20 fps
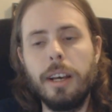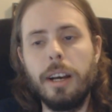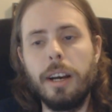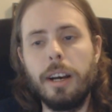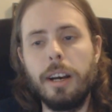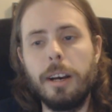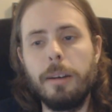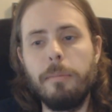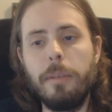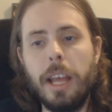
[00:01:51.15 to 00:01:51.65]

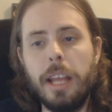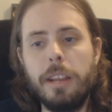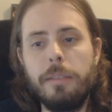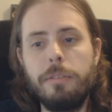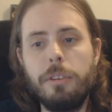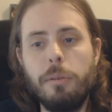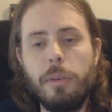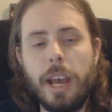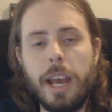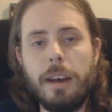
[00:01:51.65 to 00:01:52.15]
And
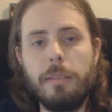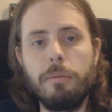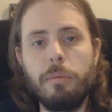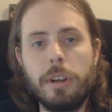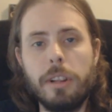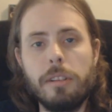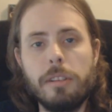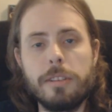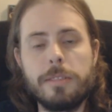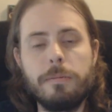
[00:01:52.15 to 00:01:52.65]
if you have
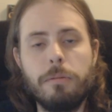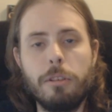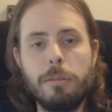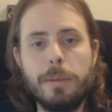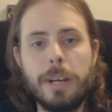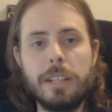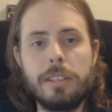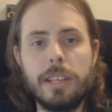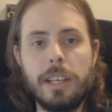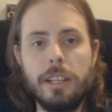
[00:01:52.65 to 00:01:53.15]
one of those
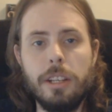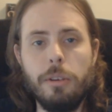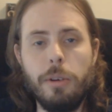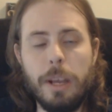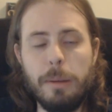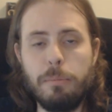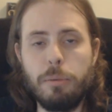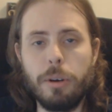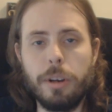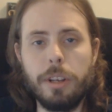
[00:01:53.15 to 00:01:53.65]
formats and you
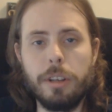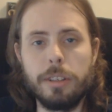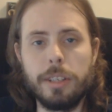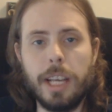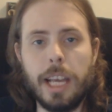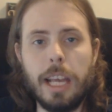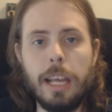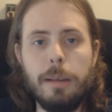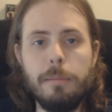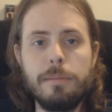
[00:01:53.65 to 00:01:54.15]
import your
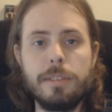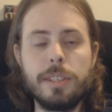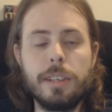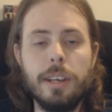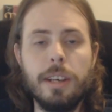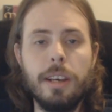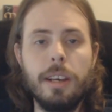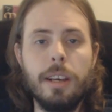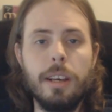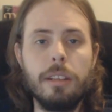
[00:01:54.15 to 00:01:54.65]
games,
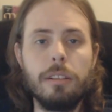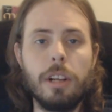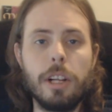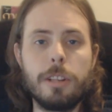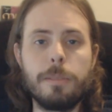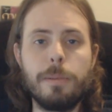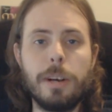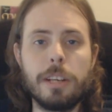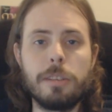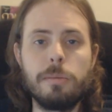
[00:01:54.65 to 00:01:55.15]

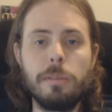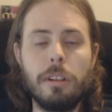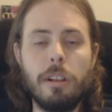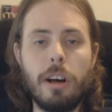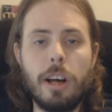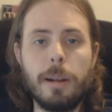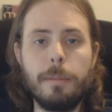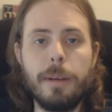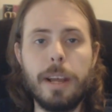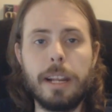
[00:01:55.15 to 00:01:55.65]
LaunchBox will
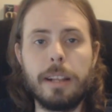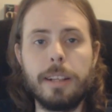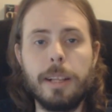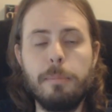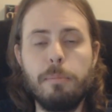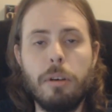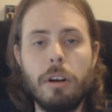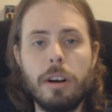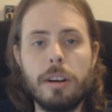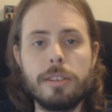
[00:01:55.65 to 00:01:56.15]

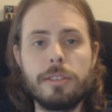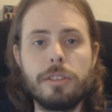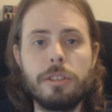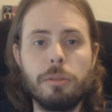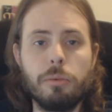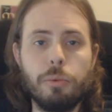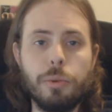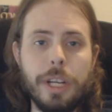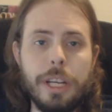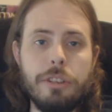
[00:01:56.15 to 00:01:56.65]
automatically parse
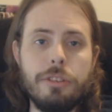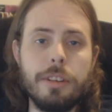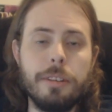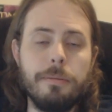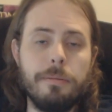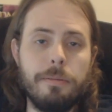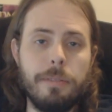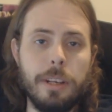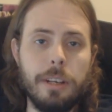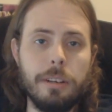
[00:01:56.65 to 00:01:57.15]
the
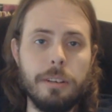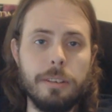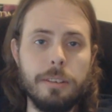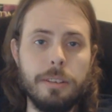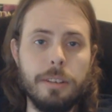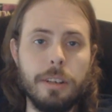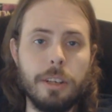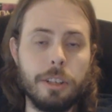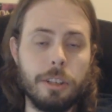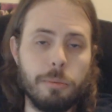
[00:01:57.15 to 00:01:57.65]
region
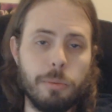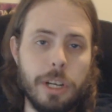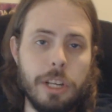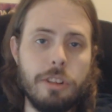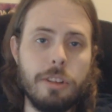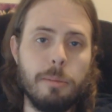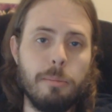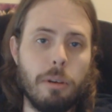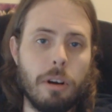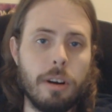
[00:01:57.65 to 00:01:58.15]
field or the
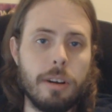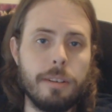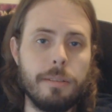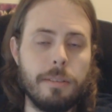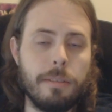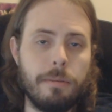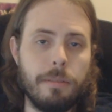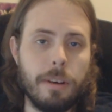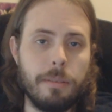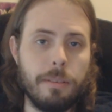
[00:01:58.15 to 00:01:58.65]
region part
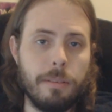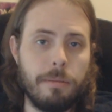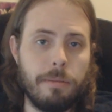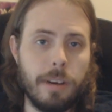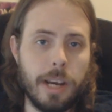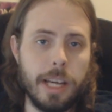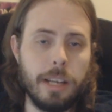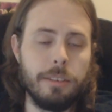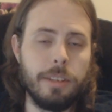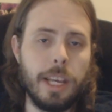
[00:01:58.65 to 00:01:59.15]
of the
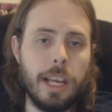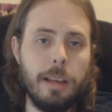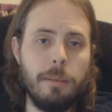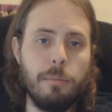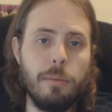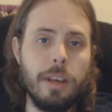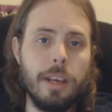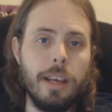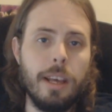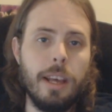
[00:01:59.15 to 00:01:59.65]
file
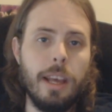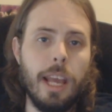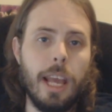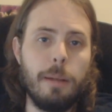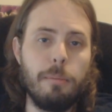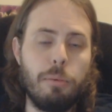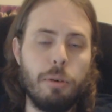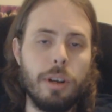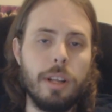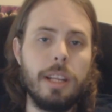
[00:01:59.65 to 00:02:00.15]
name
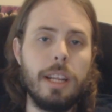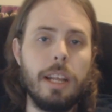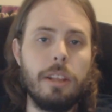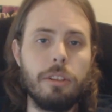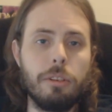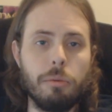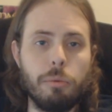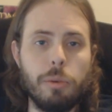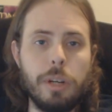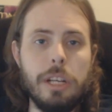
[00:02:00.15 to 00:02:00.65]
and put it
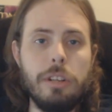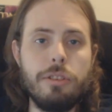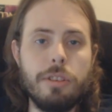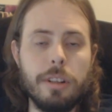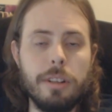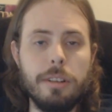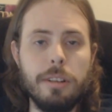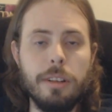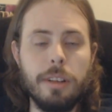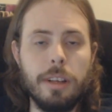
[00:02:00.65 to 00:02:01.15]
in the
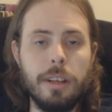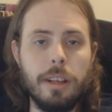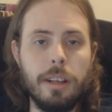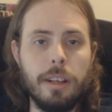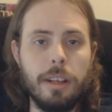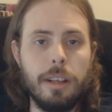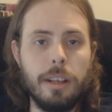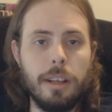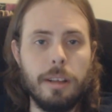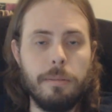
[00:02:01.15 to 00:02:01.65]
region
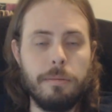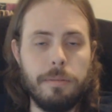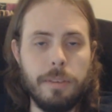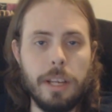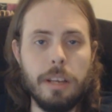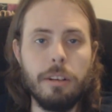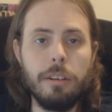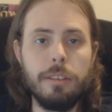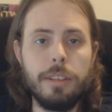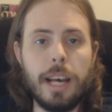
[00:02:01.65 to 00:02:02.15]

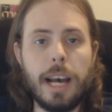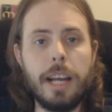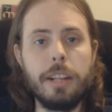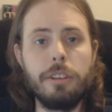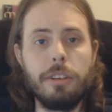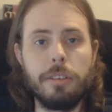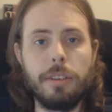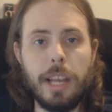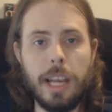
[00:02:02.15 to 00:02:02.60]
field on your